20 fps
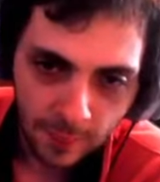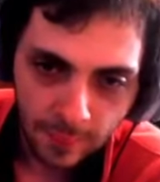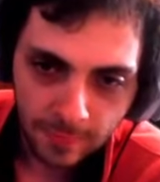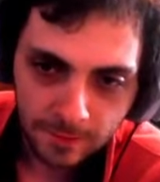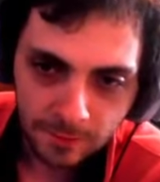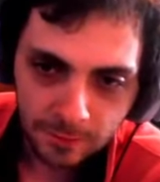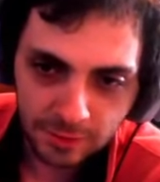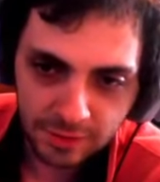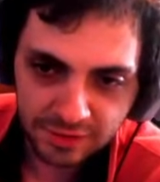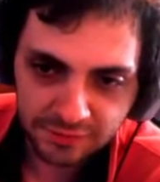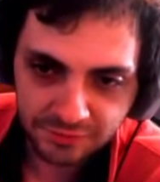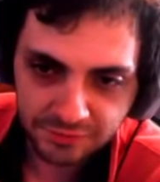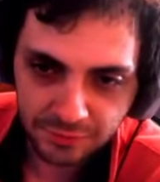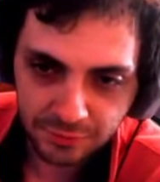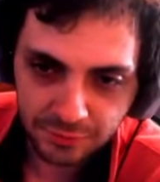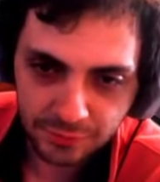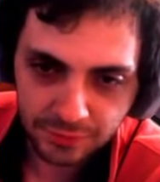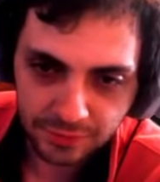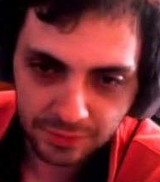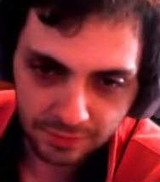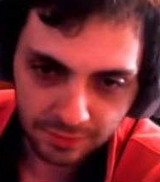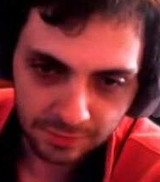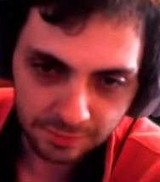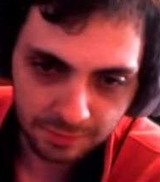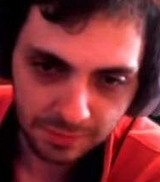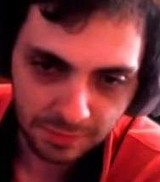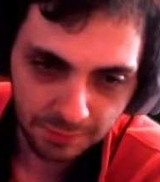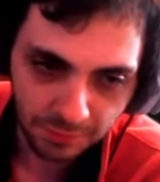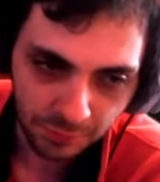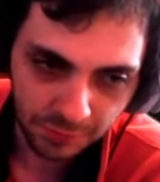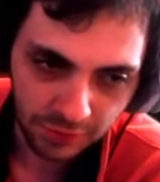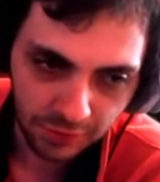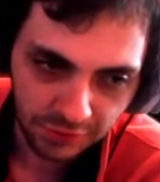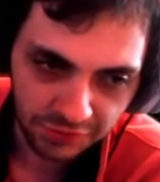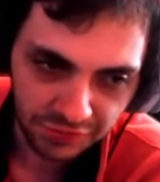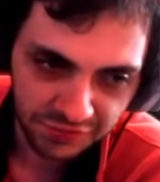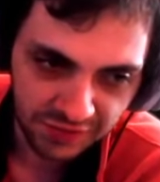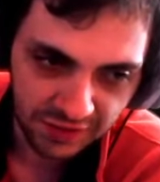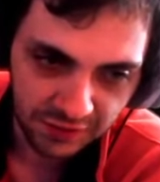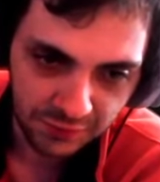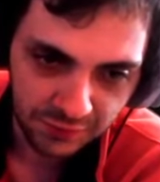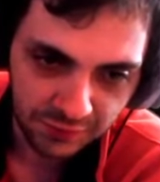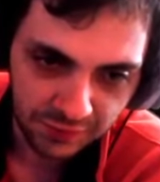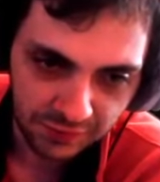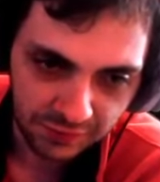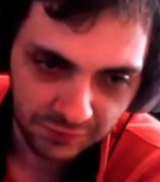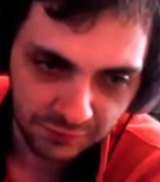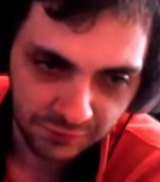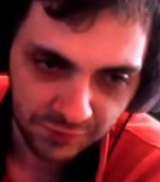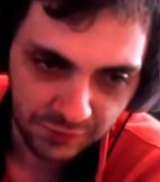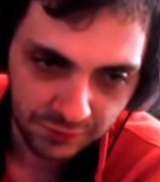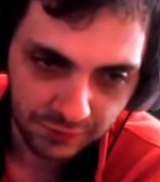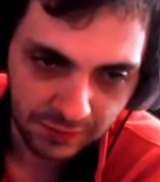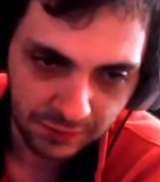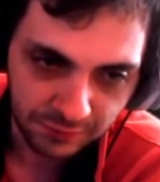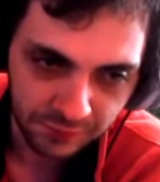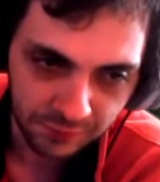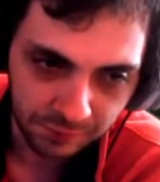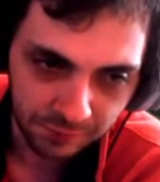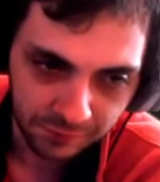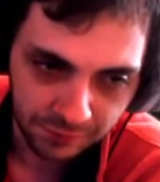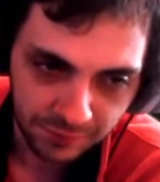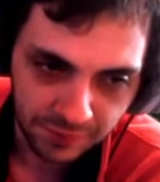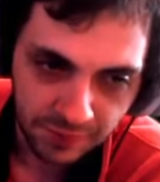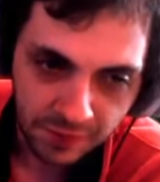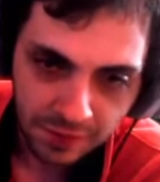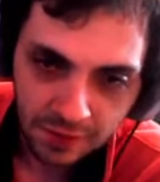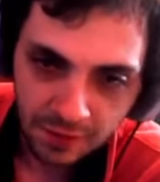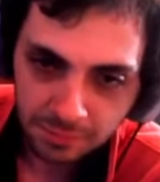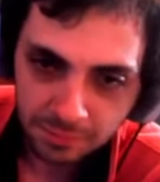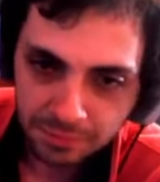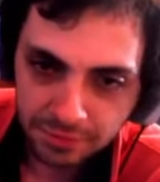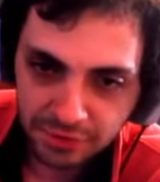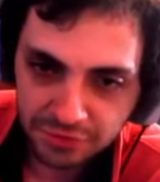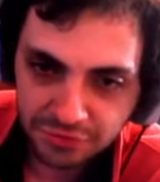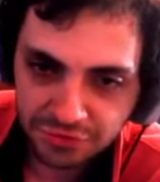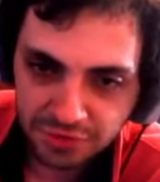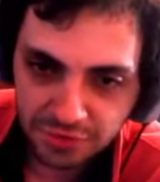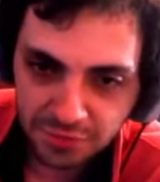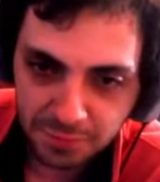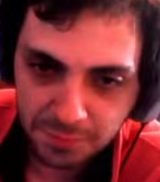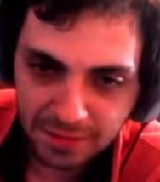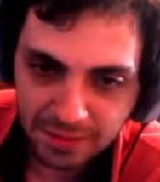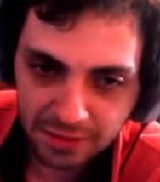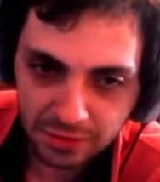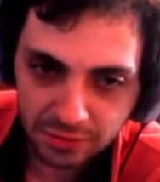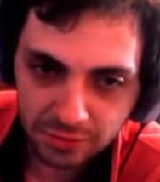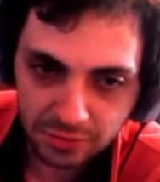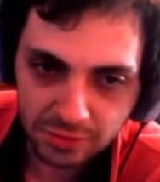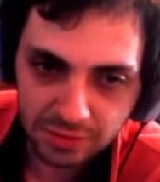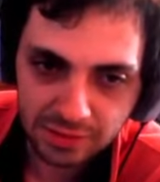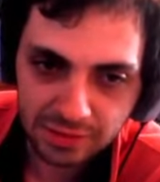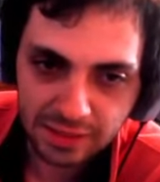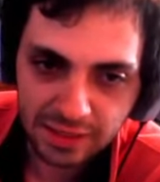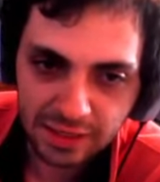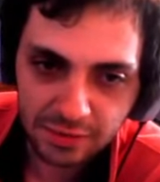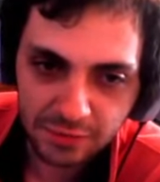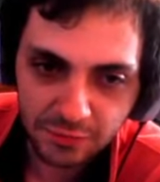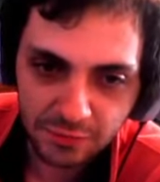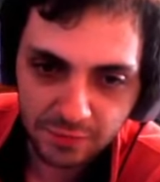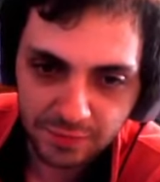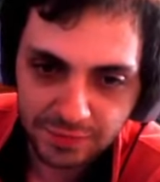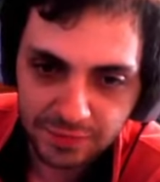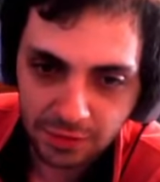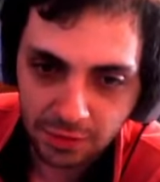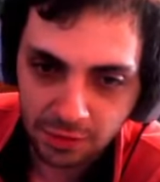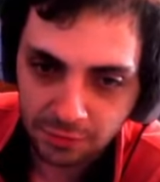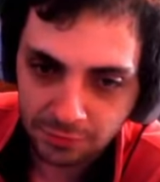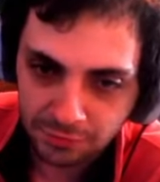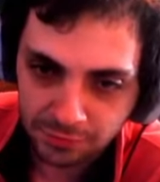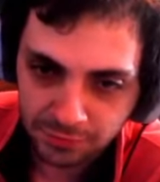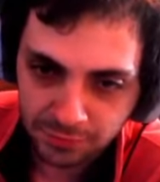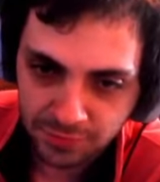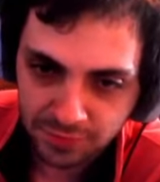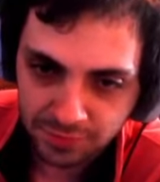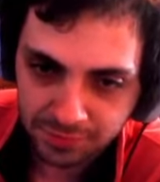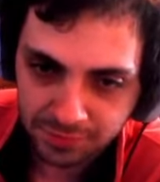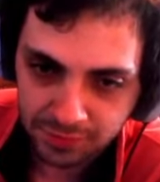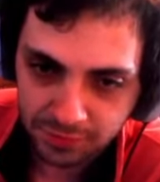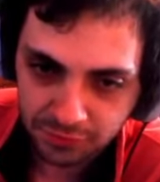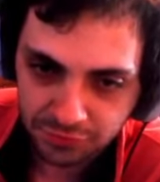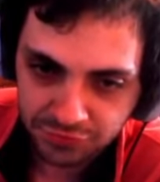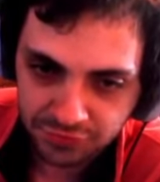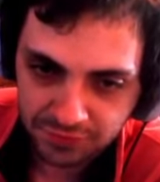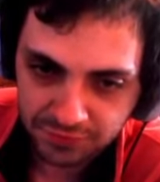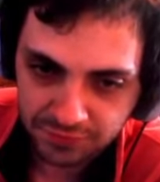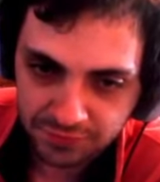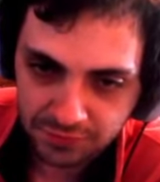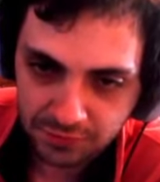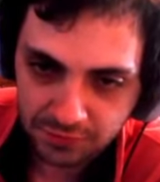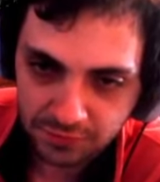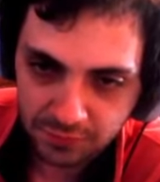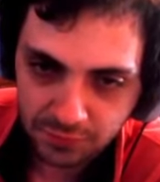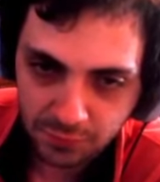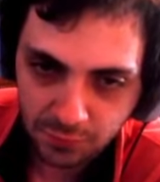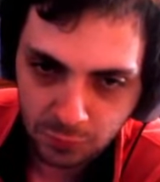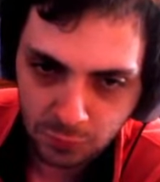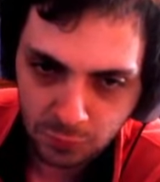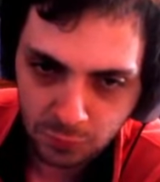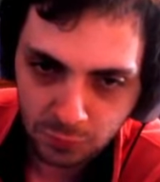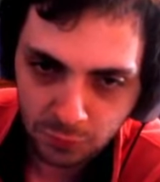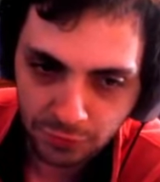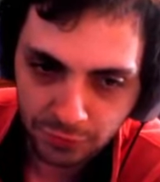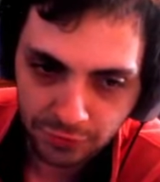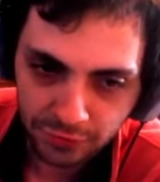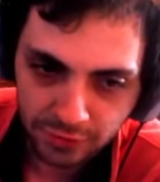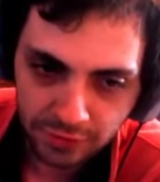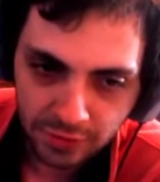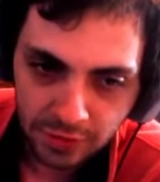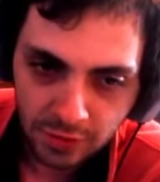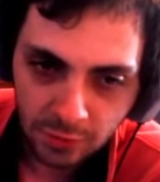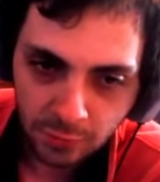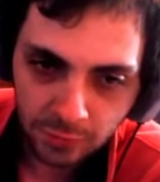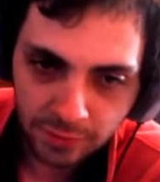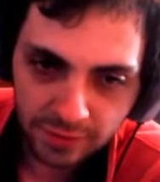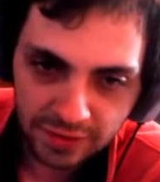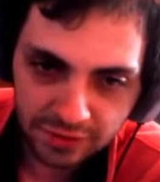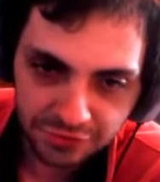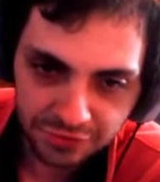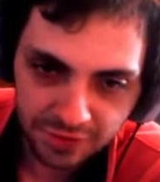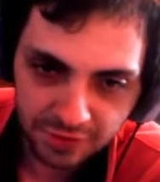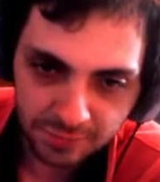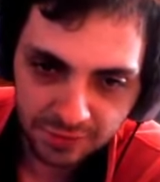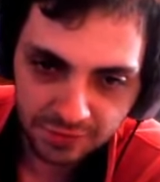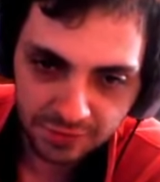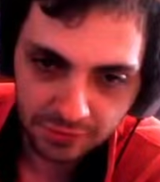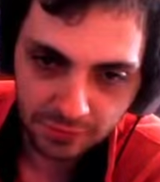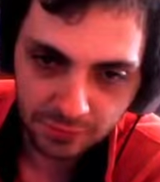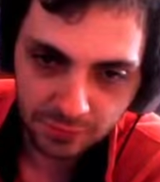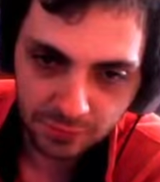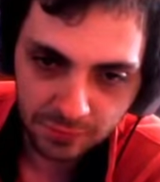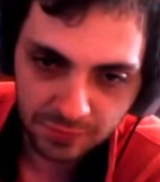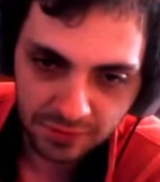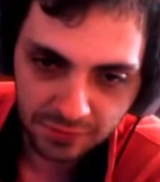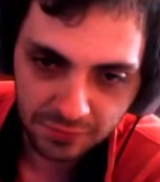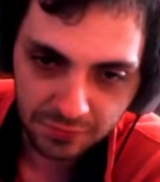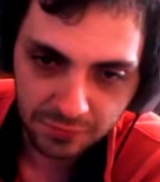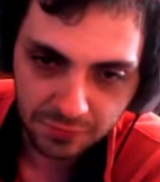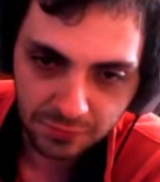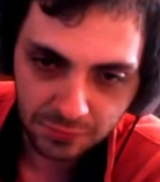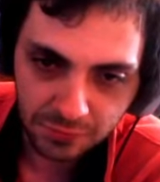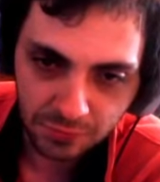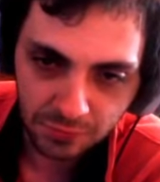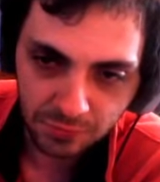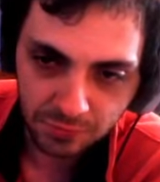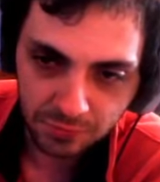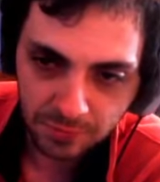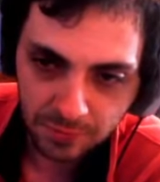We'll have to see. Remember, we are testing to figure out the builds. Bludgeons matter less than the others. I'm gonna go check this. Ooh, hold on. We're gonna actually commit to this because we got so...